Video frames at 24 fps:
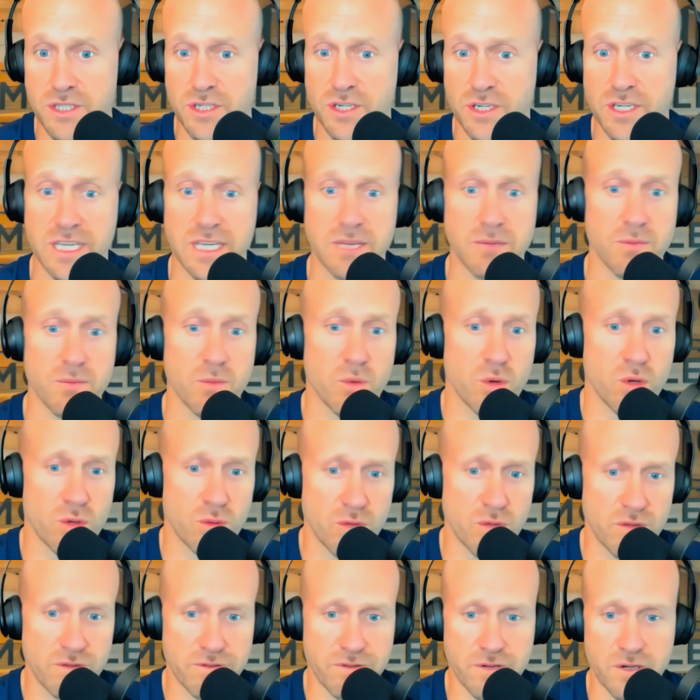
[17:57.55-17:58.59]
You're going to get
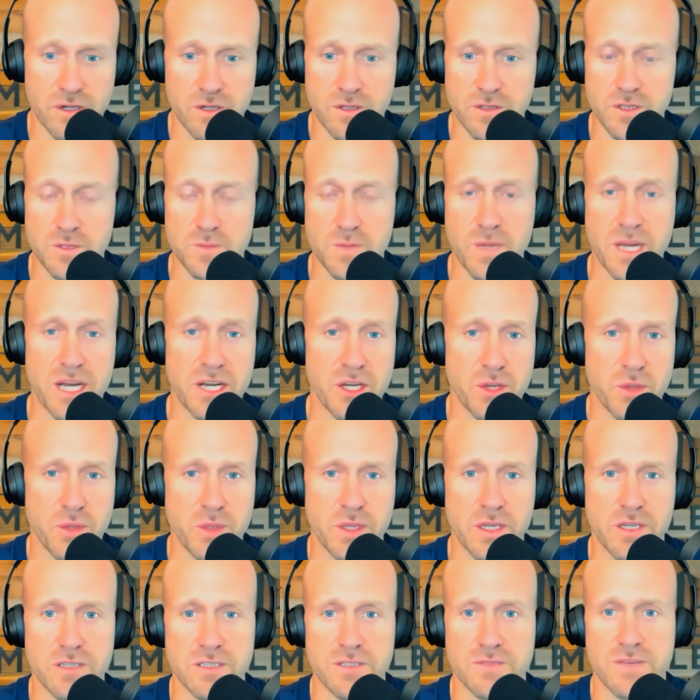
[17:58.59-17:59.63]
more referrals by
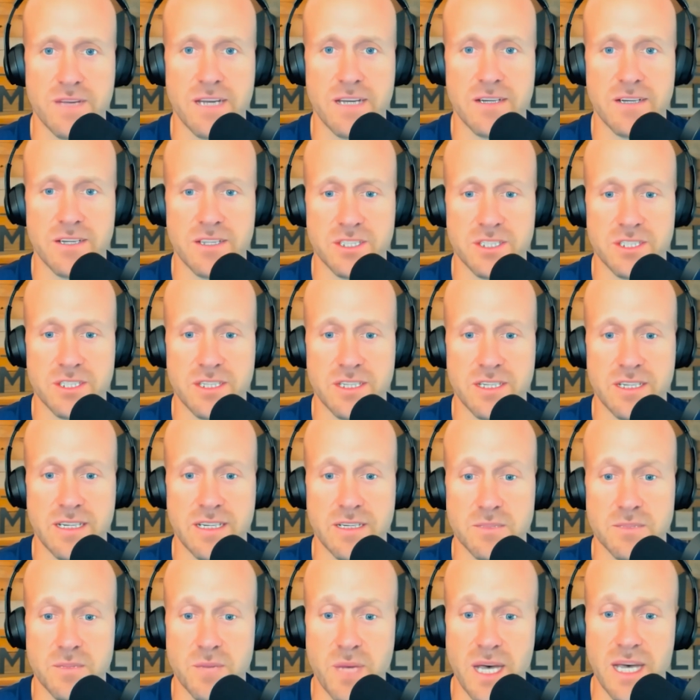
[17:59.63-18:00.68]
doing those foundational
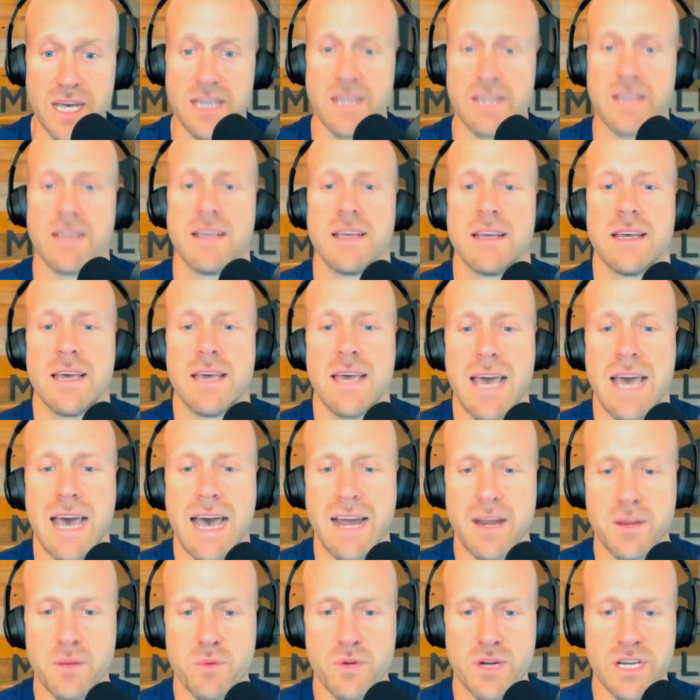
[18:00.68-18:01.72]
things. But
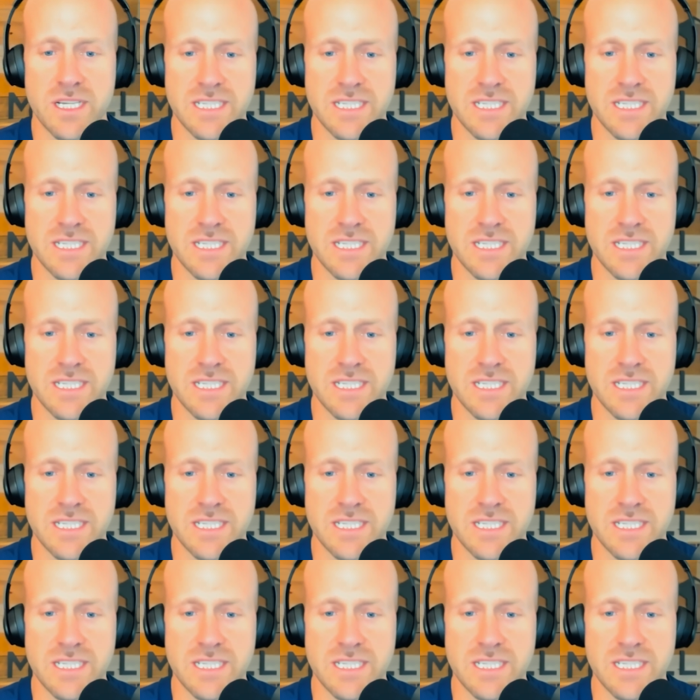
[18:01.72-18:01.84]
how do you bring